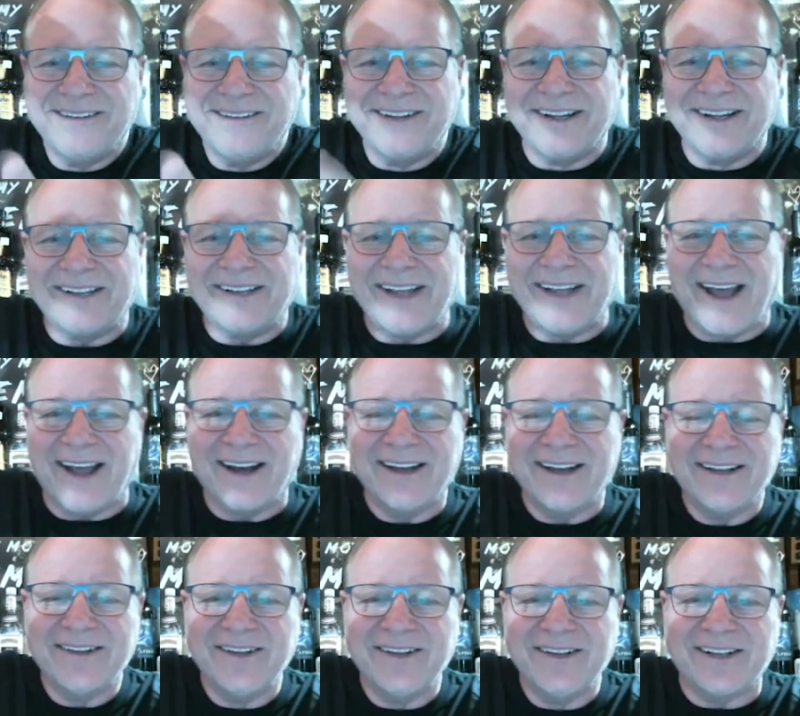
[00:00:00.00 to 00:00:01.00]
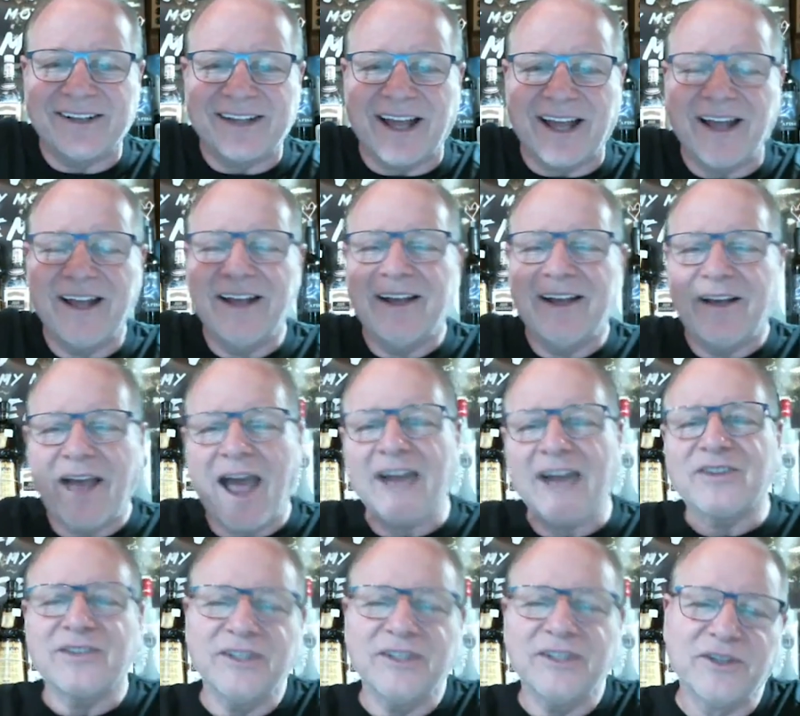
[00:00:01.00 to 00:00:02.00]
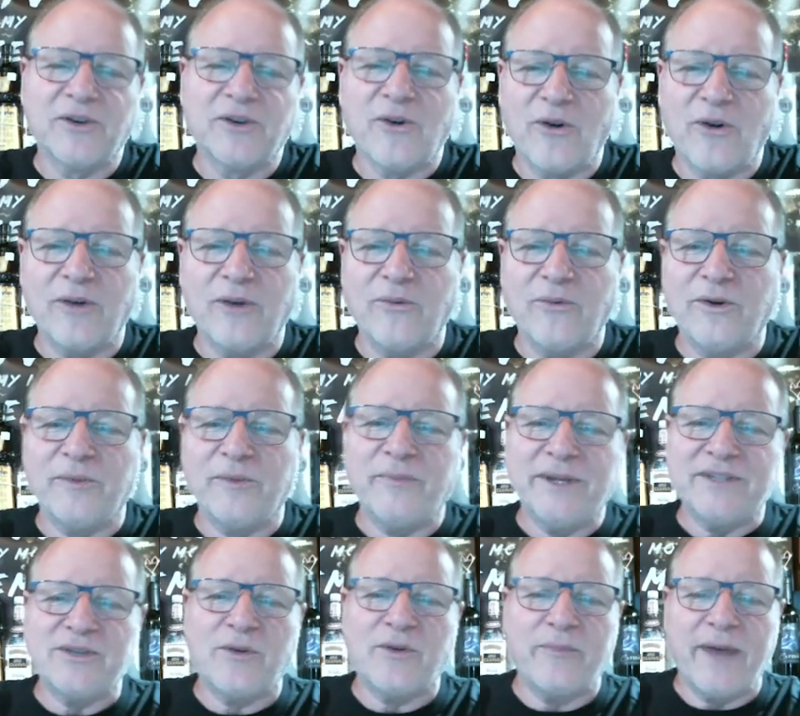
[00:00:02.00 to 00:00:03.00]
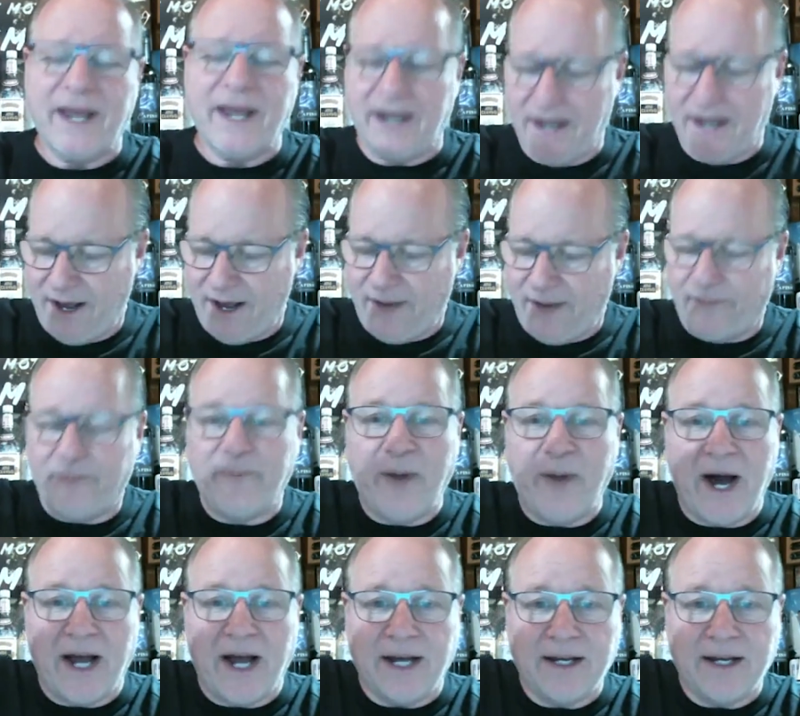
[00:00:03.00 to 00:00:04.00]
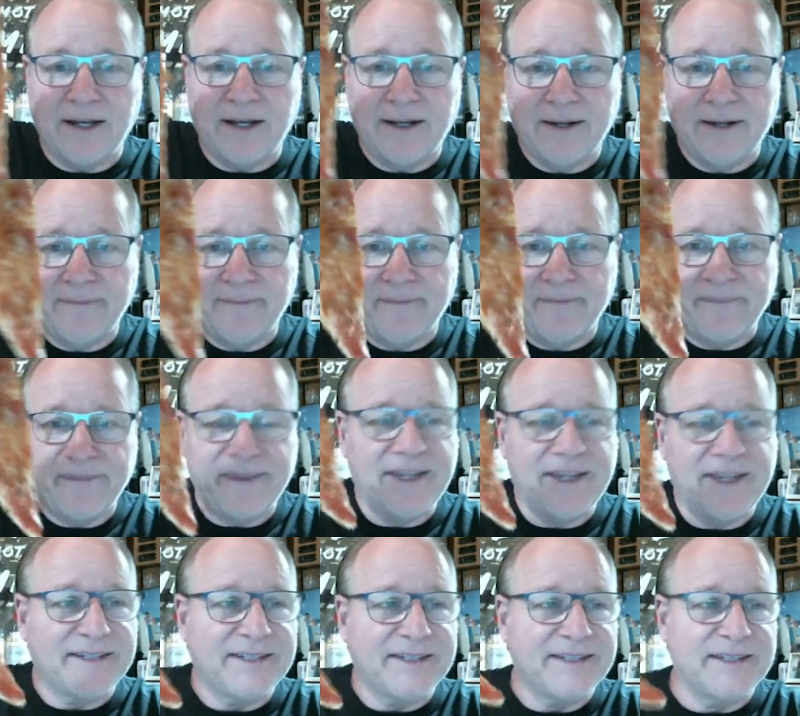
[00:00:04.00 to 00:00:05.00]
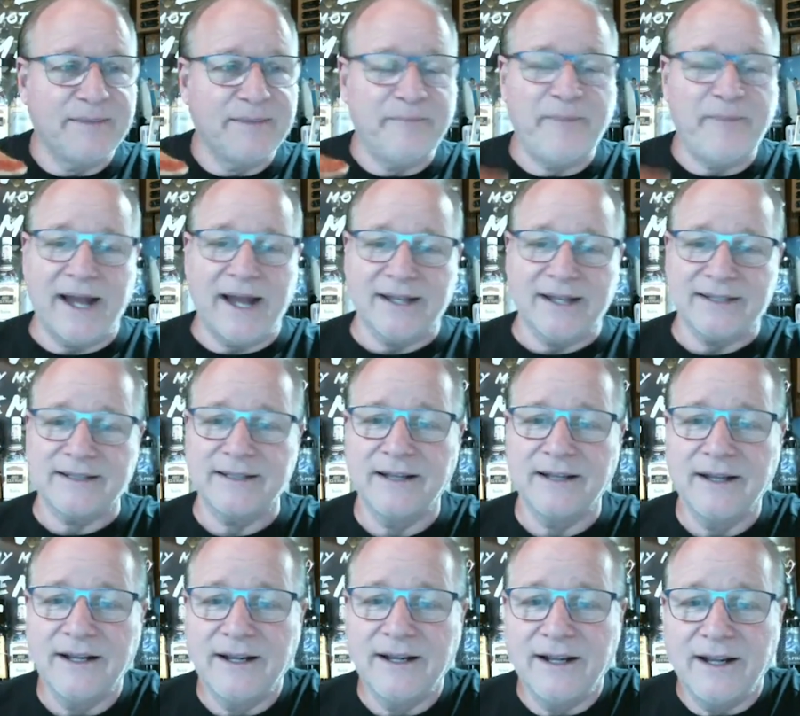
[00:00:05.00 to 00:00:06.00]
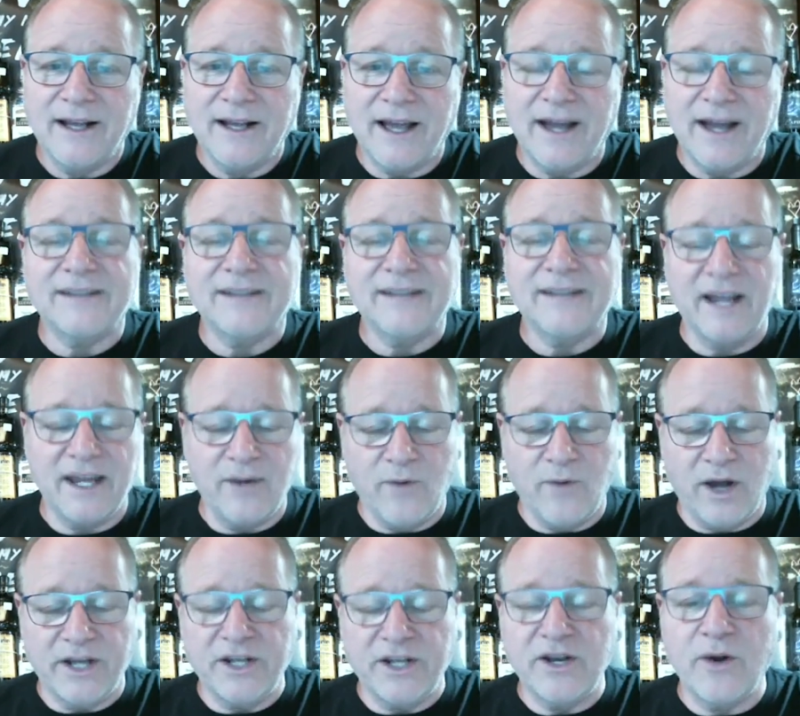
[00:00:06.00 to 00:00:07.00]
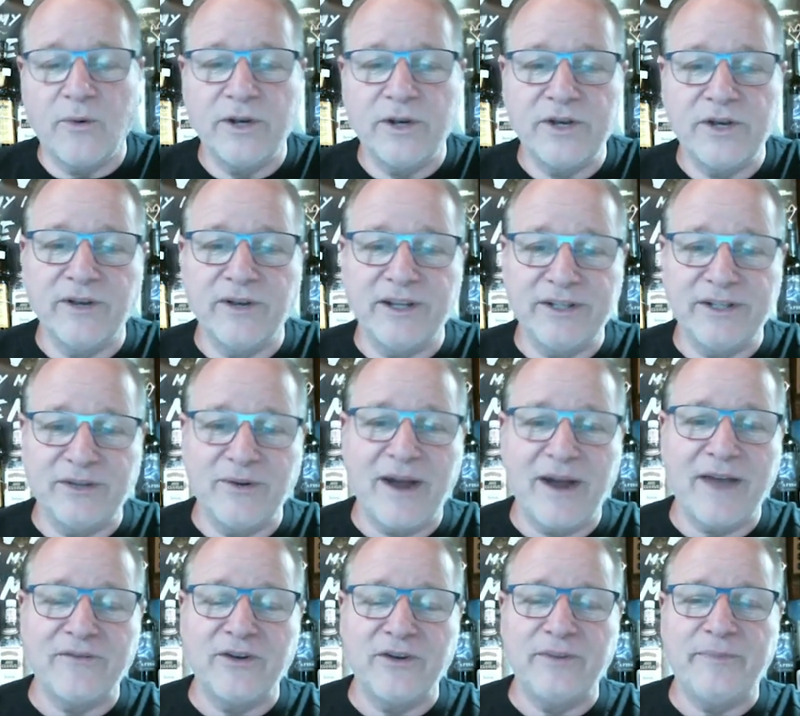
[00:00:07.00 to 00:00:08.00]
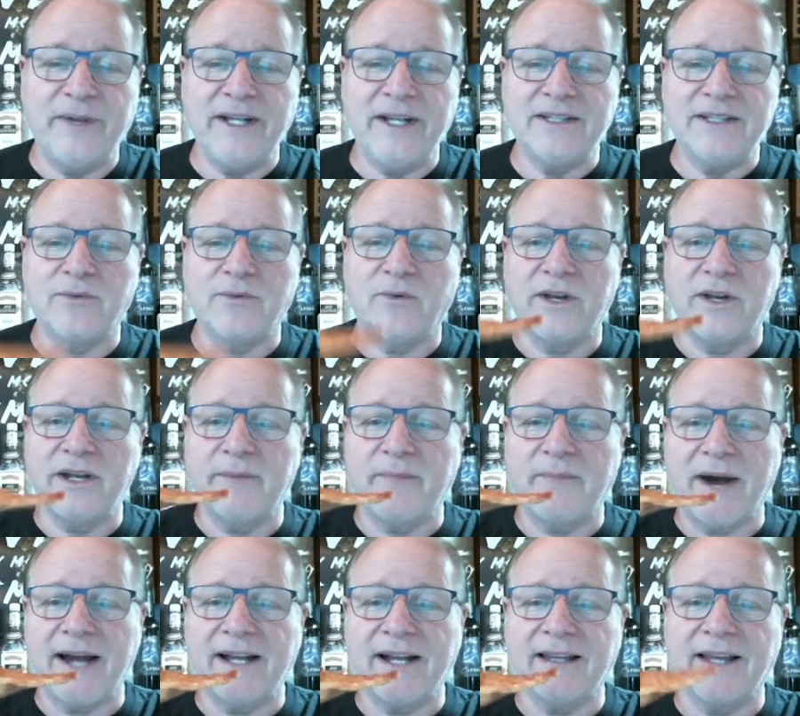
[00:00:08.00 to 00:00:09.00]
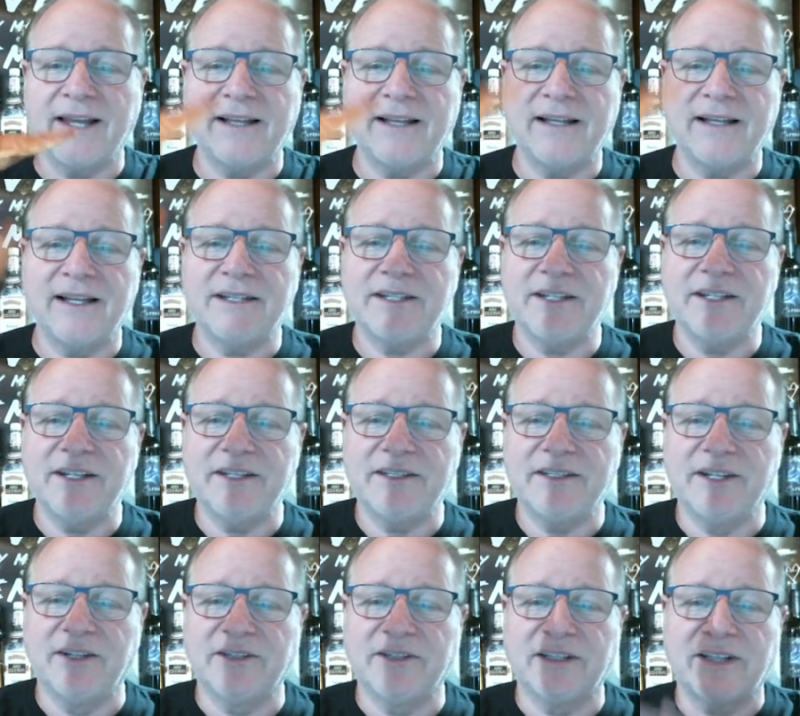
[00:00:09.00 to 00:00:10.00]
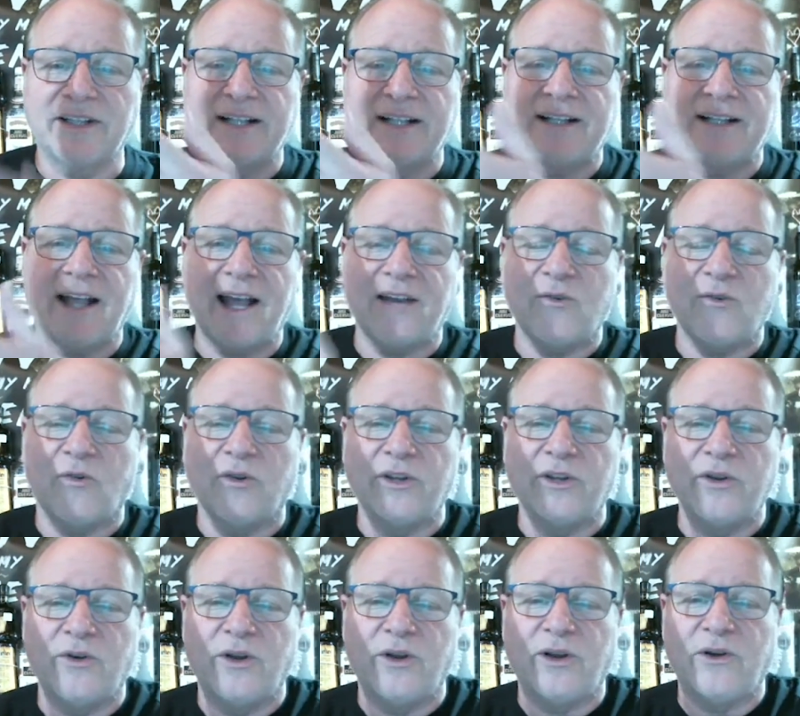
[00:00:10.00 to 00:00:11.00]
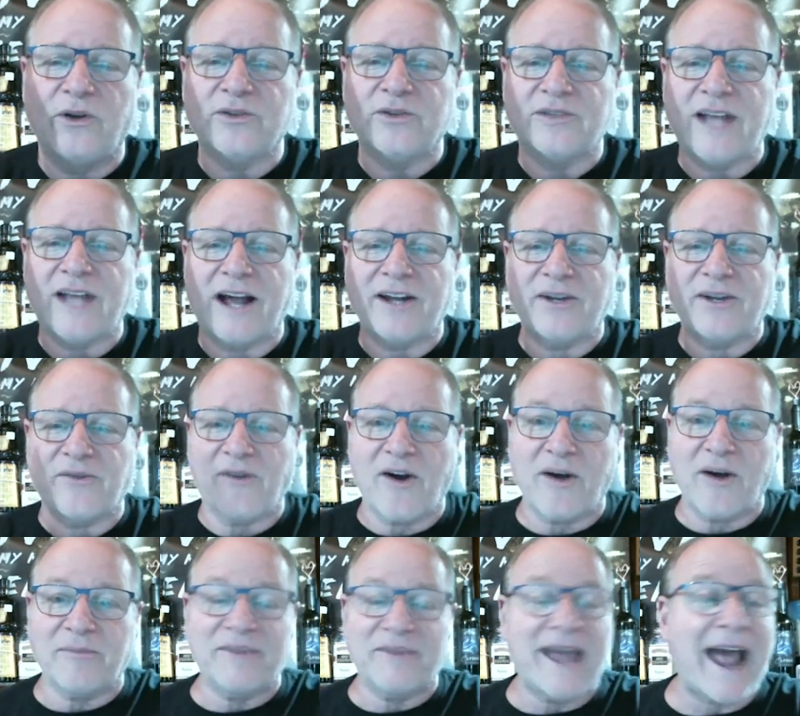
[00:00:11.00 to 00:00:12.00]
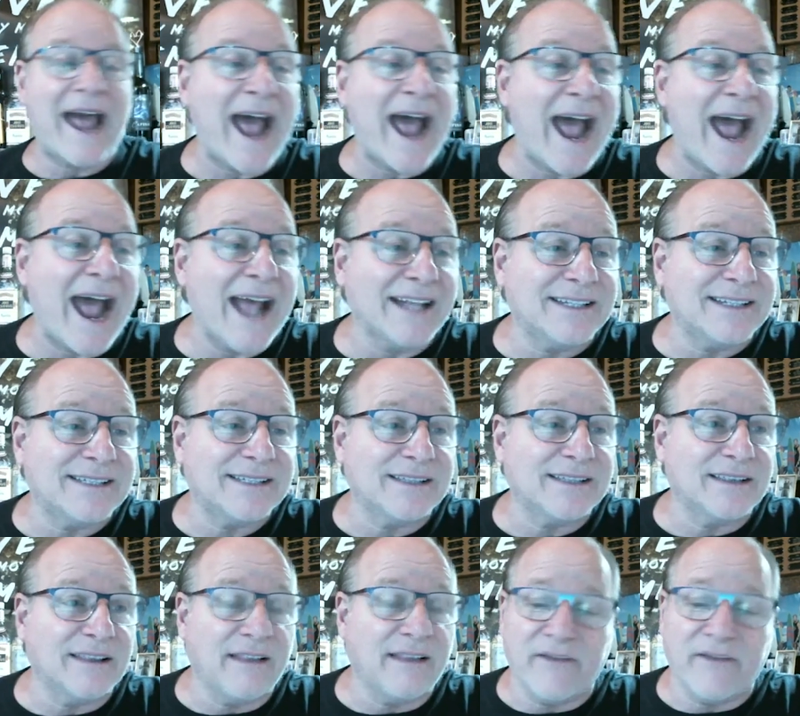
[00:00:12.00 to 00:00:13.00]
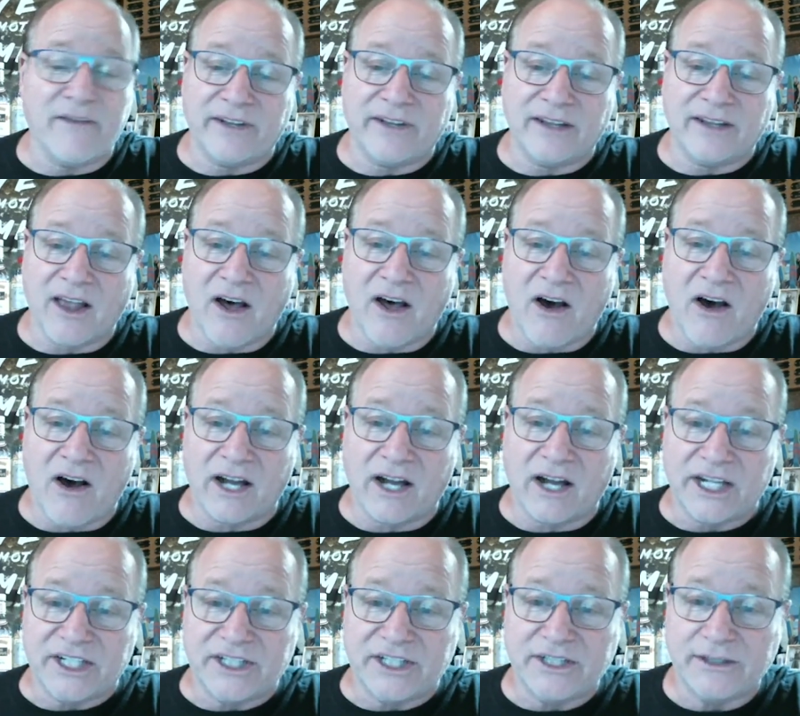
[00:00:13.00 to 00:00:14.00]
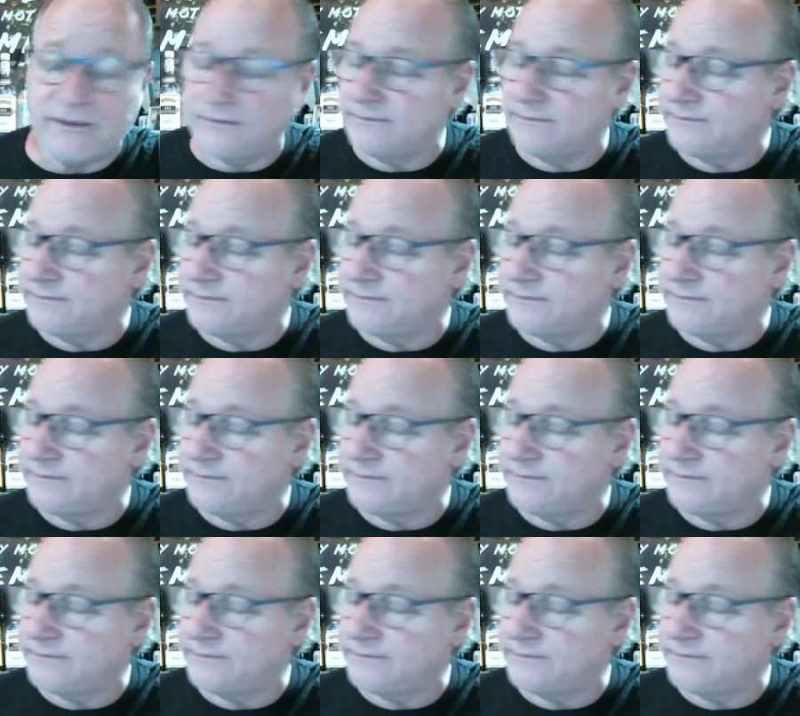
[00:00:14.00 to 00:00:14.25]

Look at that. Look at that. Actually, a little oil wouldn't be so bad, but this is the best. And I tell you what, you know when you really do have good pizza? When you bite it like this and you tilt it like that and all the oil goes down your arm. That's living large.